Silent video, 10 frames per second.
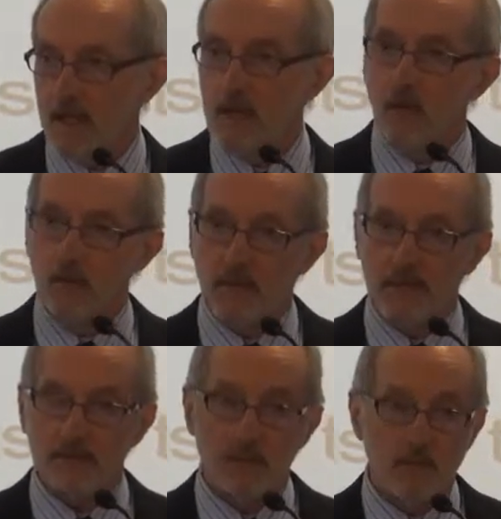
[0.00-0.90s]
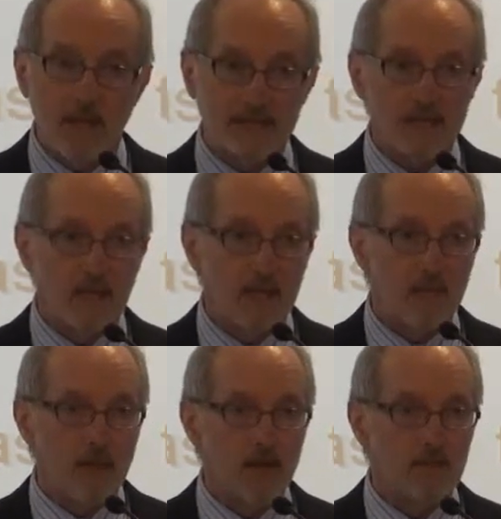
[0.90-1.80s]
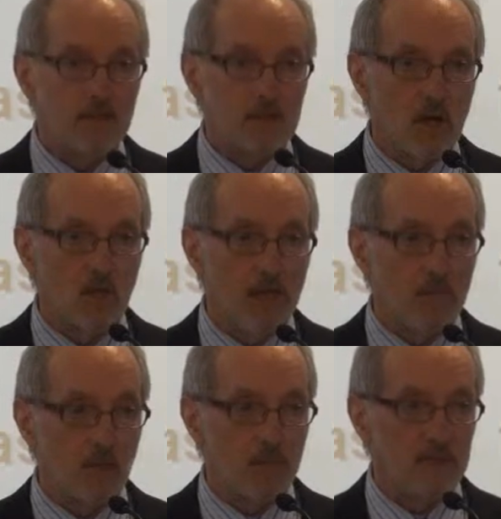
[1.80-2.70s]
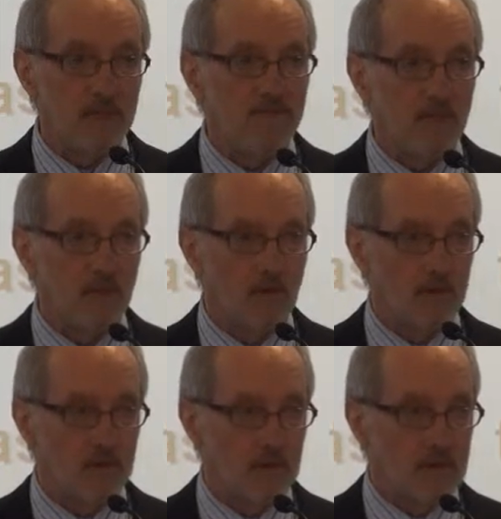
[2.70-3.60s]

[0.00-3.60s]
The old mas- the masculinity that might have been shown that moment before